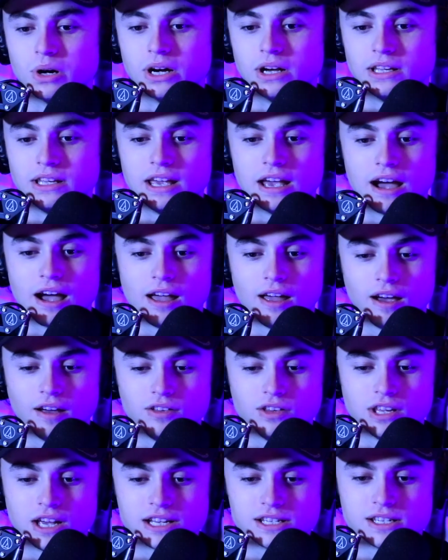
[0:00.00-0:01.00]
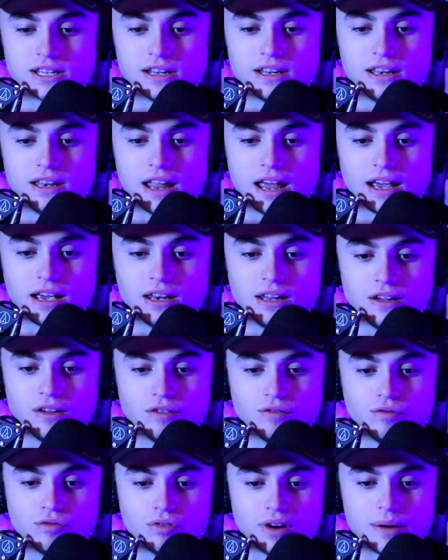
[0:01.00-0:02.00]
yeah, I tested
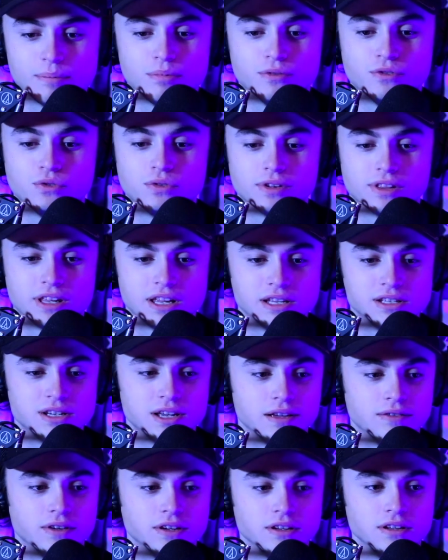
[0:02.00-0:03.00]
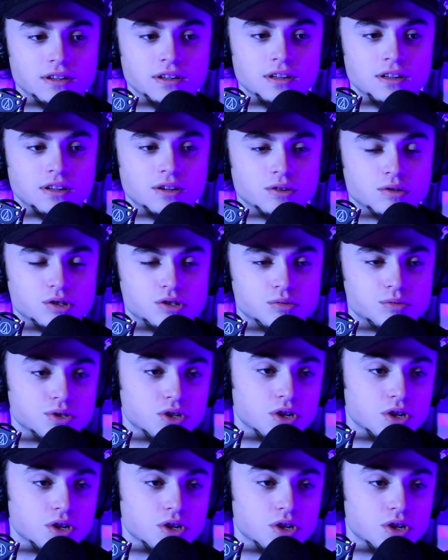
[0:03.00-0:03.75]
negative right before Thanksgiving, which was good.